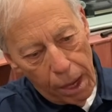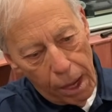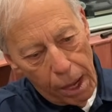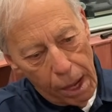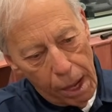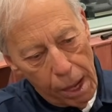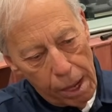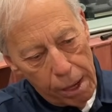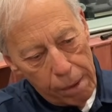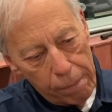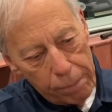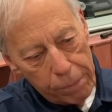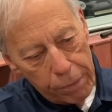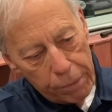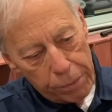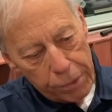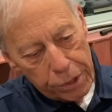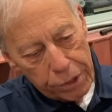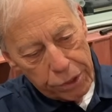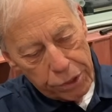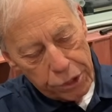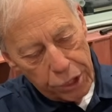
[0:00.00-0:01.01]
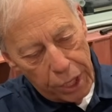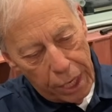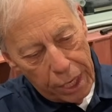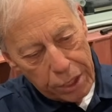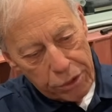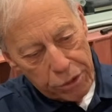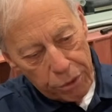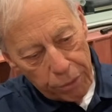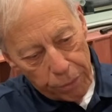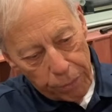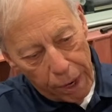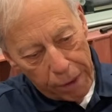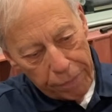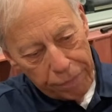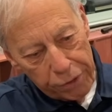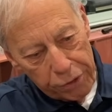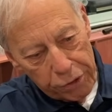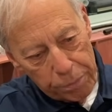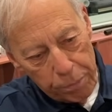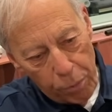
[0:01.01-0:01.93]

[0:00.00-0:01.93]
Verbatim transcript: um, we just change the reference